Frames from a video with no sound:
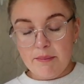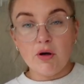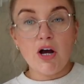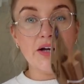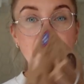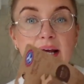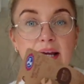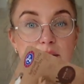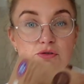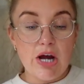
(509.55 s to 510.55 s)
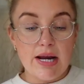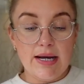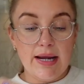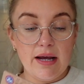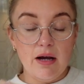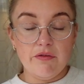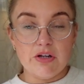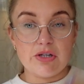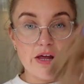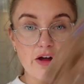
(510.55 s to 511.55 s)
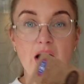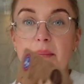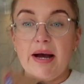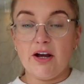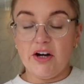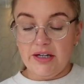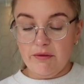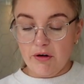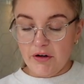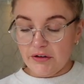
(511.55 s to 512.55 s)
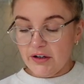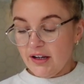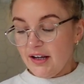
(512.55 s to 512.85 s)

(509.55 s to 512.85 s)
but Connie keeps trying to nick it off her, so I thought I'd buy Connie her own.